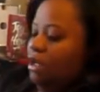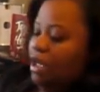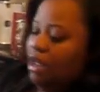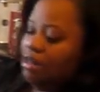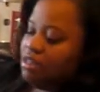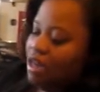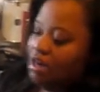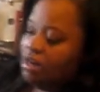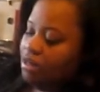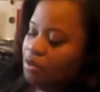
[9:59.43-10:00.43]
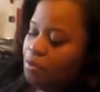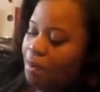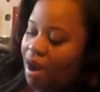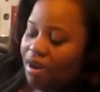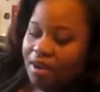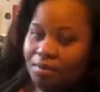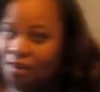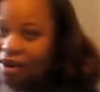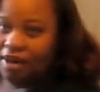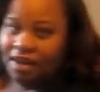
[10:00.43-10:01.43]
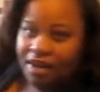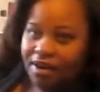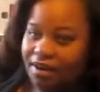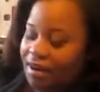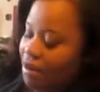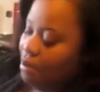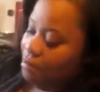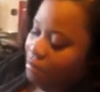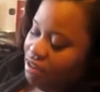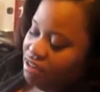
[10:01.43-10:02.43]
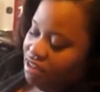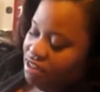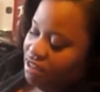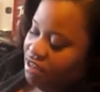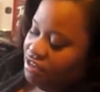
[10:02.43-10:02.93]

and it's got a little pocket right here, but it says Dear